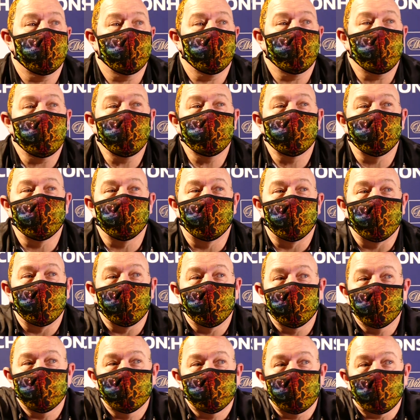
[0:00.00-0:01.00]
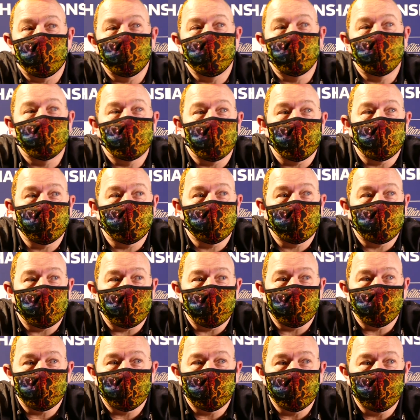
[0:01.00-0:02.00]
The emotion bit was only just
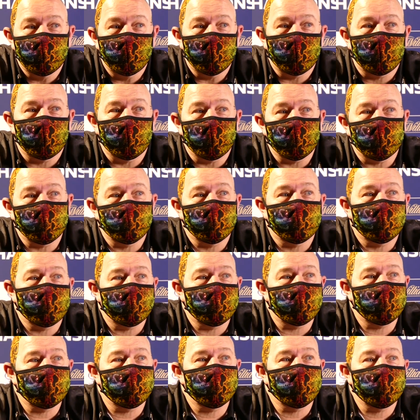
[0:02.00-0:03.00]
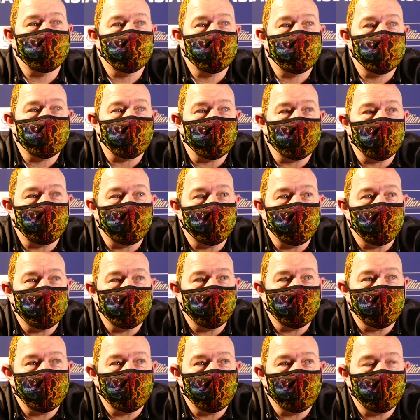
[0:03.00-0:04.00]
down to because
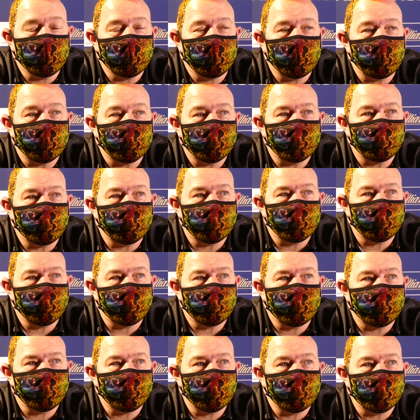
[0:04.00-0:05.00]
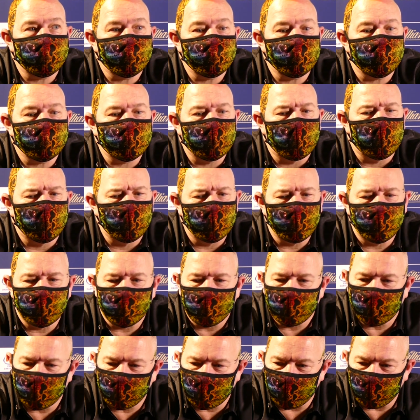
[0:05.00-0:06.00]
uh, I would have
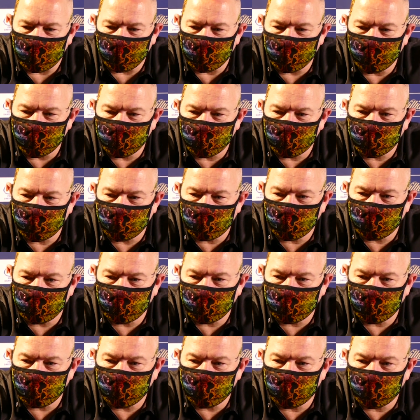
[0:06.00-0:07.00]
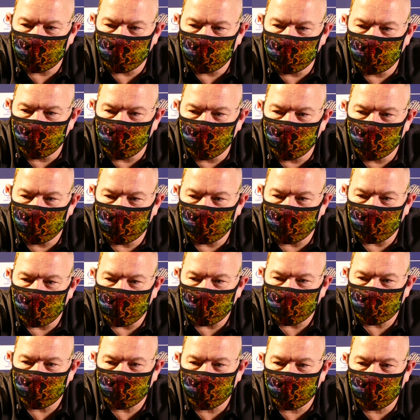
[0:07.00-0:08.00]
been gutted to lose the
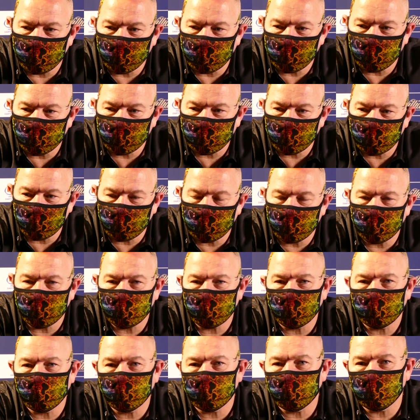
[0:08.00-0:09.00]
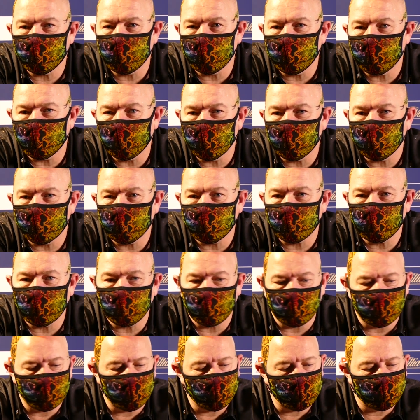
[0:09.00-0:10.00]
match because uh,
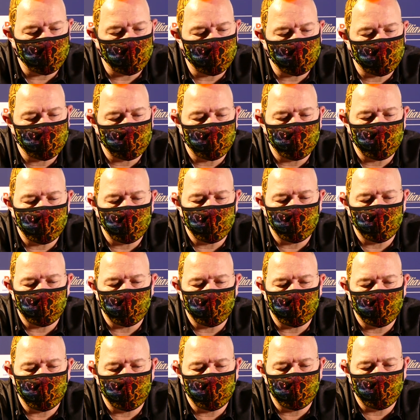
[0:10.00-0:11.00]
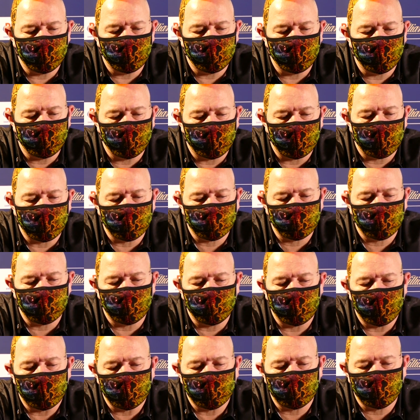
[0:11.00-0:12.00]
the, some of the parts of the
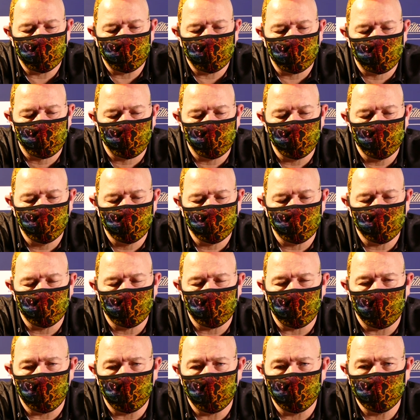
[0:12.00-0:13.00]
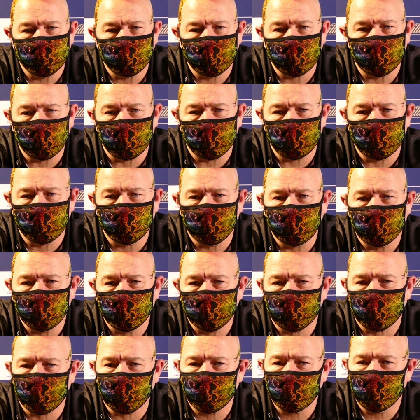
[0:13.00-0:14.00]
match, crucial times that I'd
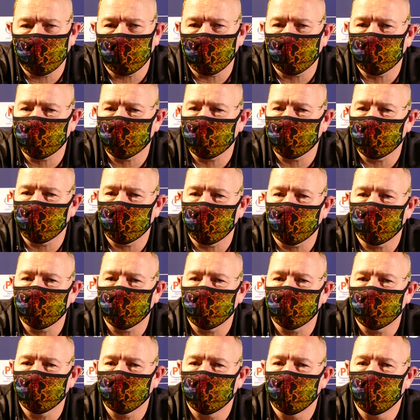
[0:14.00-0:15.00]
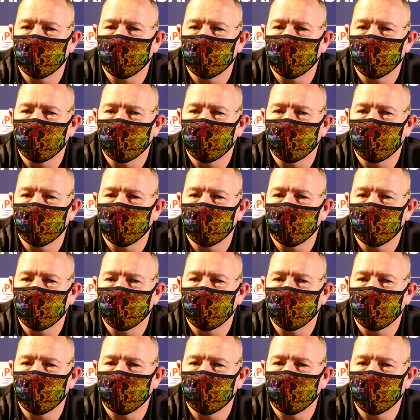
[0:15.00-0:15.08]
missed three darts or a double